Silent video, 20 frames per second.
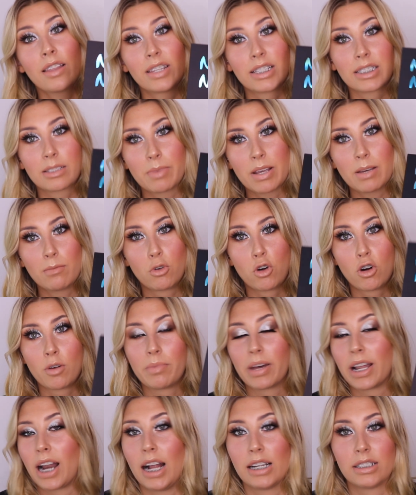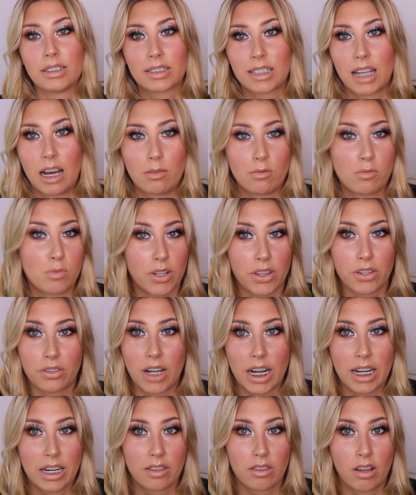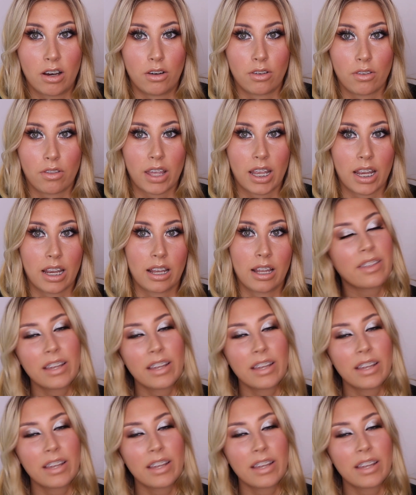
There's a bit more, but I just can't be bothered reading the whole thing.